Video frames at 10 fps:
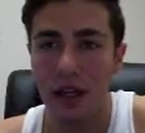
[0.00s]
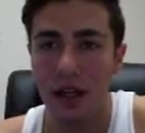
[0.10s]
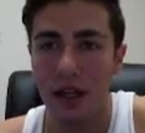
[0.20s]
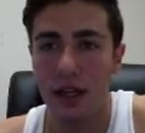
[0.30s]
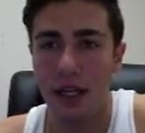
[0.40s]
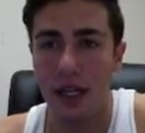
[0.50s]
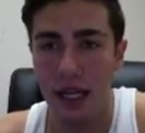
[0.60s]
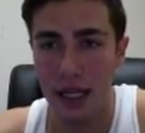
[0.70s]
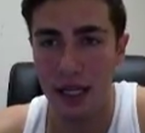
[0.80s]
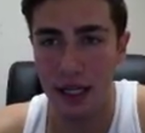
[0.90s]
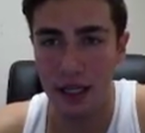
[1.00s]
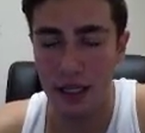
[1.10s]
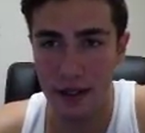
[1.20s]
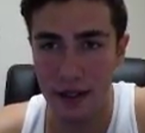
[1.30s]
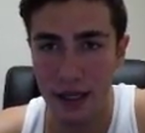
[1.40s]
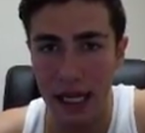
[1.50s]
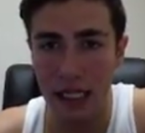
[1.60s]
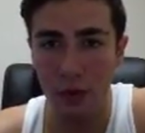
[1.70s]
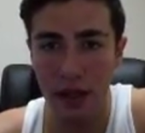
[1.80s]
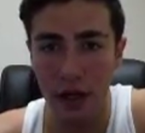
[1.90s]
Anyway, though,
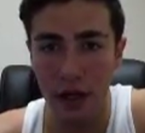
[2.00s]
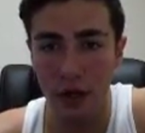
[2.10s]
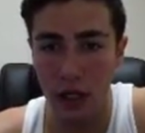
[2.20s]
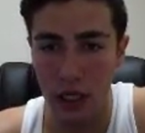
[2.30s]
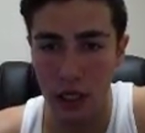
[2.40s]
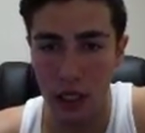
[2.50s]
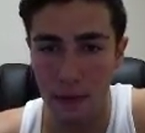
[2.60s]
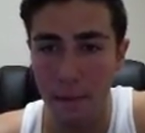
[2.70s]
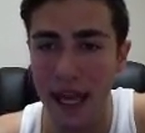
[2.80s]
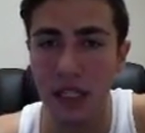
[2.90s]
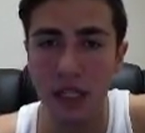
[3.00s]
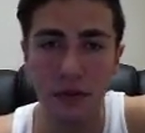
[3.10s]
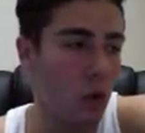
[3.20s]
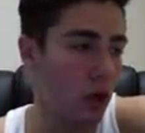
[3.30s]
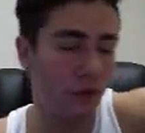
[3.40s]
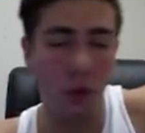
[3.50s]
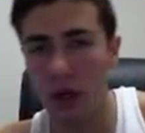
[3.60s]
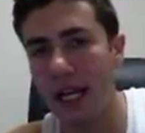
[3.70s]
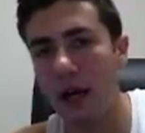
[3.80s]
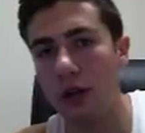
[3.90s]
I'm pending for 4 accounts
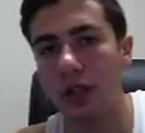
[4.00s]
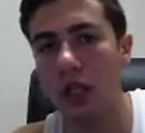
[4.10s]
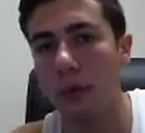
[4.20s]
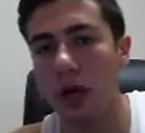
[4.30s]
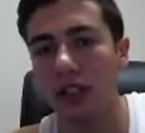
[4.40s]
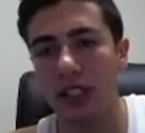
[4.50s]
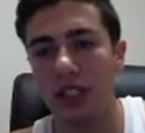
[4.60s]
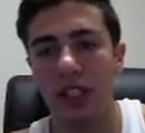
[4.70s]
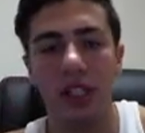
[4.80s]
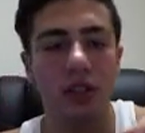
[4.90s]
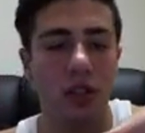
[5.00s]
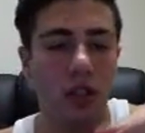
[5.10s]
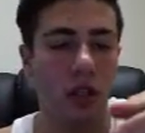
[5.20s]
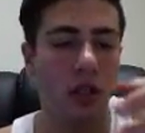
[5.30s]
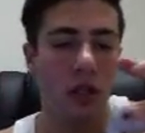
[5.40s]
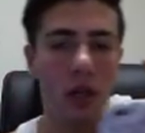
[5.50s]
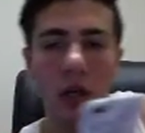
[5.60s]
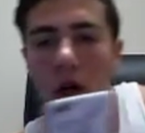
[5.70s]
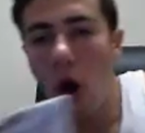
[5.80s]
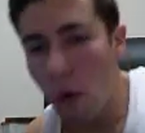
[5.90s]
on LeBron 16s.
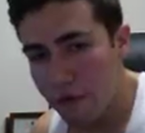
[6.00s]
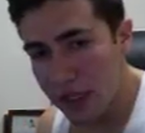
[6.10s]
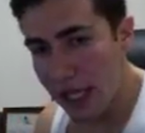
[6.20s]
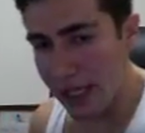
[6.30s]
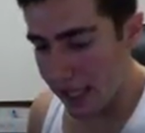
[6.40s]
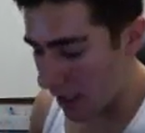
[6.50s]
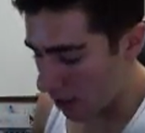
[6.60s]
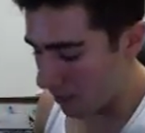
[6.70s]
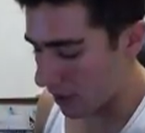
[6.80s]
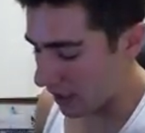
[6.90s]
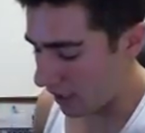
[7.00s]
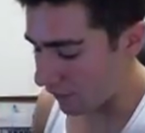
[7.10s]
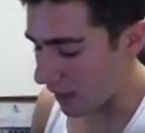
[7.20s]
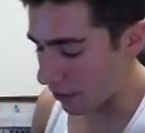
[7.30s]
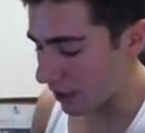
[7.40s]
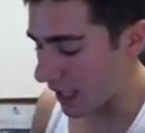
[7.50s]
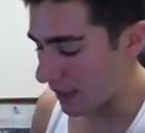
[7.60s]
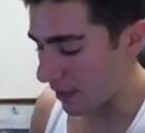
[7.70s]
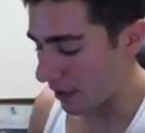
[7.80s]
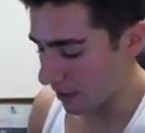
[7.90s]
Hopefully I get them, but if I don't get
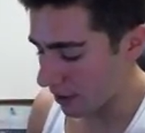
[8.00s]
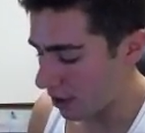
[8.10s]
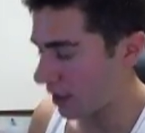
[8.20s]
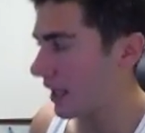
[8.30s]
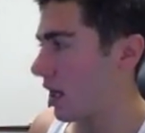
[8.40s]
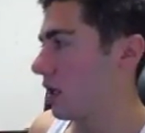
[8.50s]
them, I really couldn't care